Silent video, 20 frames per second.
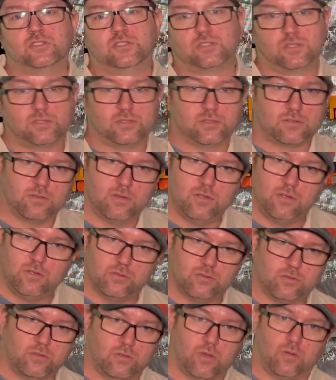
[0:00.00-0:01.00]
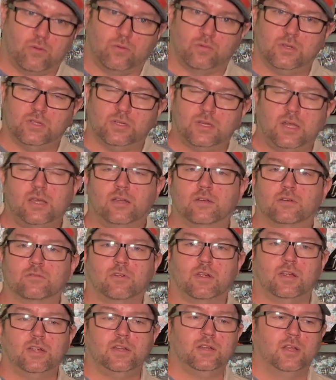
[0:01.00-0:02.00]
just tone it down,
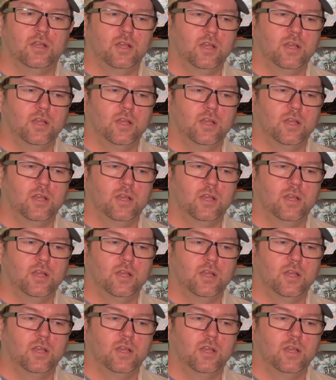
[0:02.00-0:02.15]
right?